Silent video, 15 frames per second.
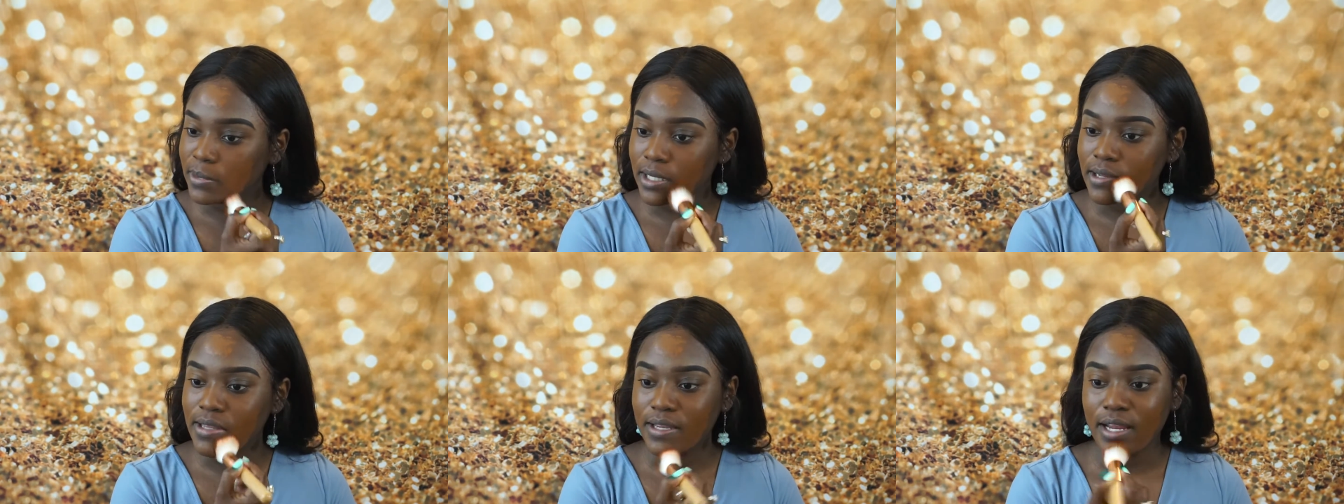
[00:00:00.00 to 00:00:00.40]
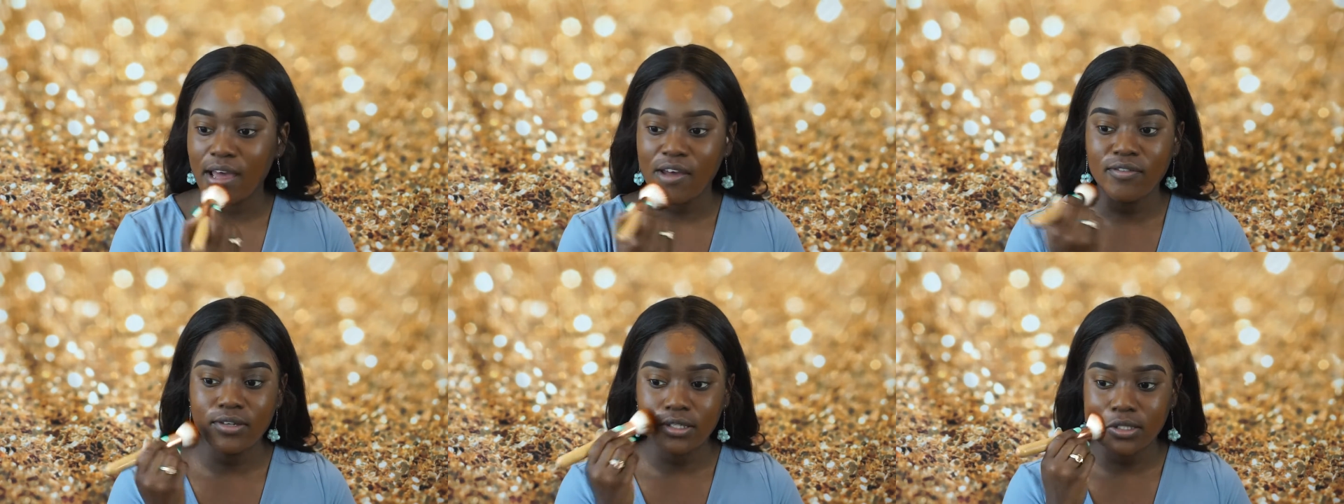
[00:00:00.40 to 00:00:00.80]
blend than
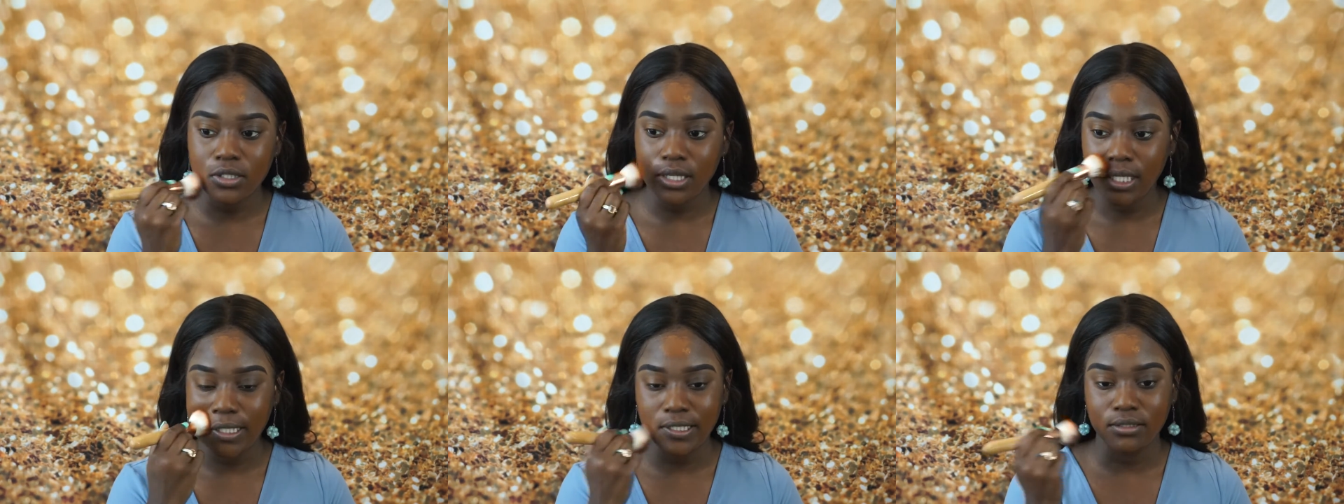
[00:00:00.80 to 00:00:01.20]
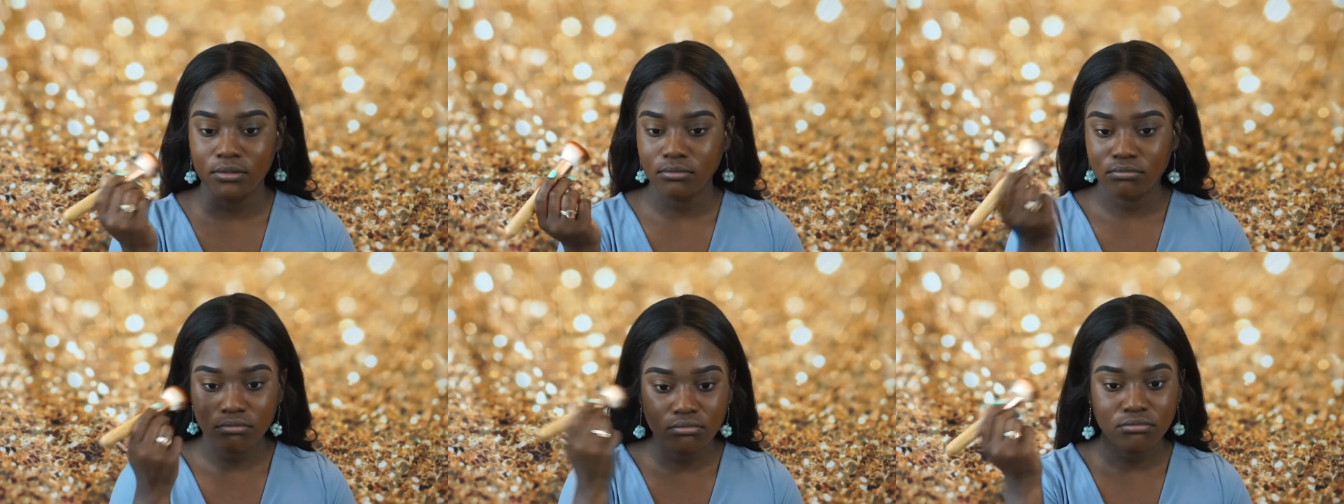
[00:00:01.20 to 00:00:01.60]
having to
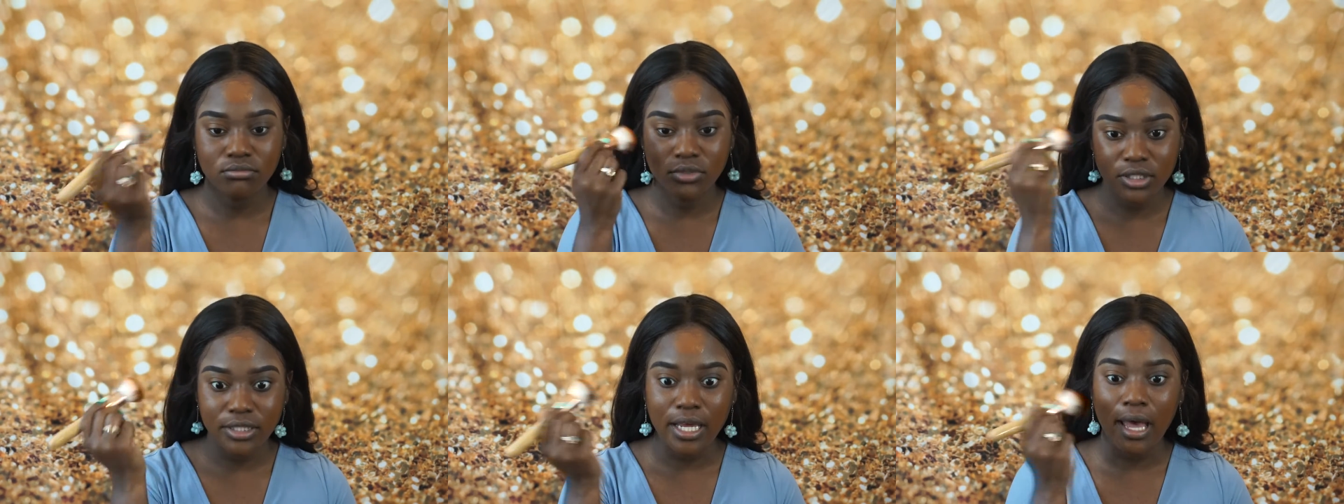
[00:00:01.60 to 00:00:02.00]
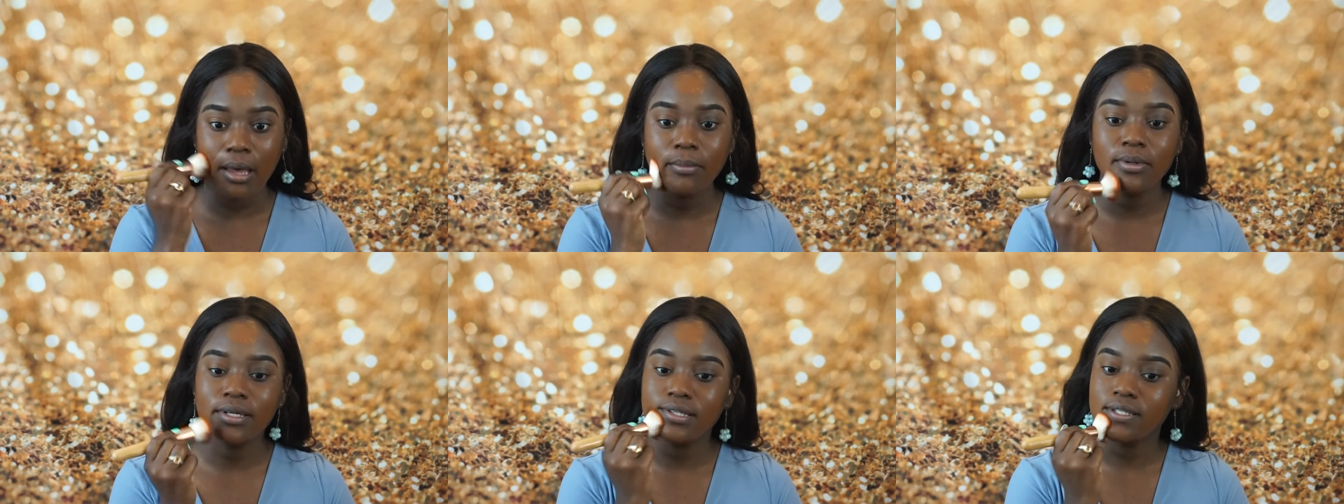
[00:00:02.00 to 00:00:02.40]

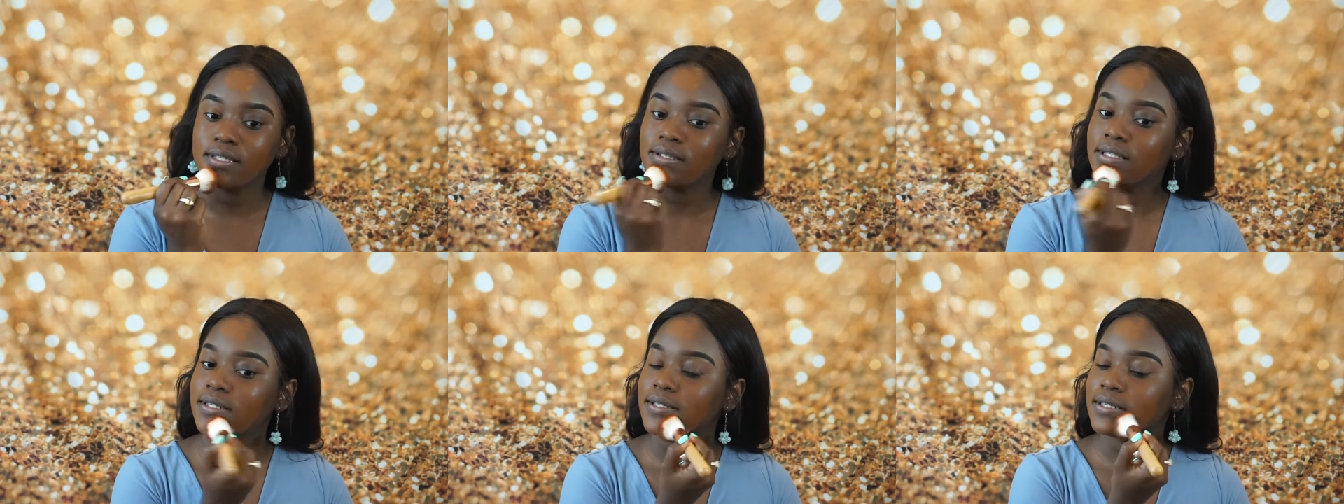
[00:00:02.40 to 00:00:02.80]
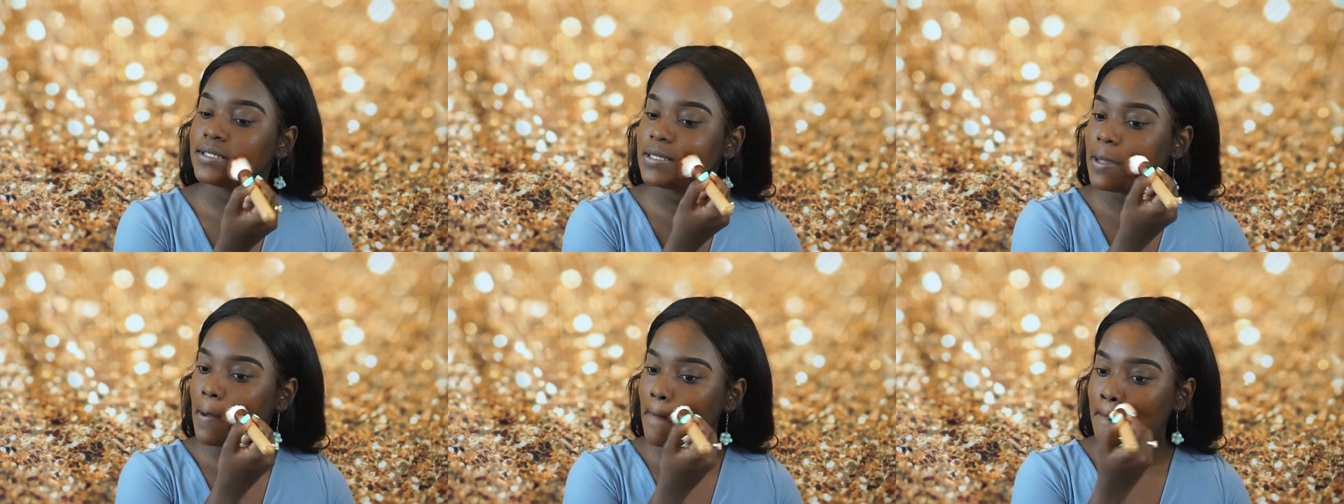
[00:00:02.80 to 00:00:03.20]
dab
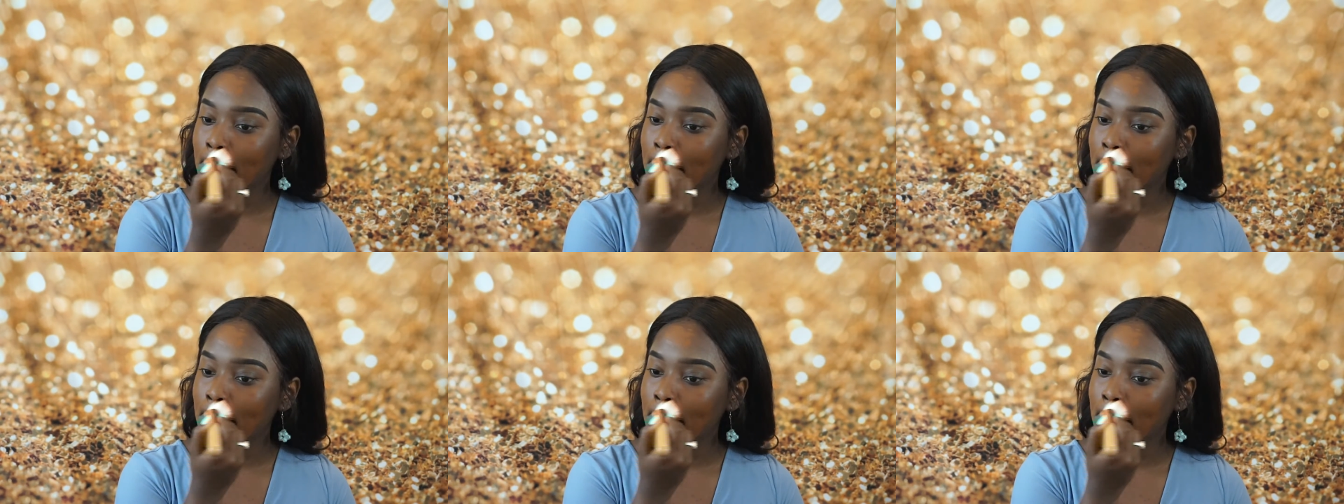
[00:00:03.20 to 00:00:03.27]
consistently,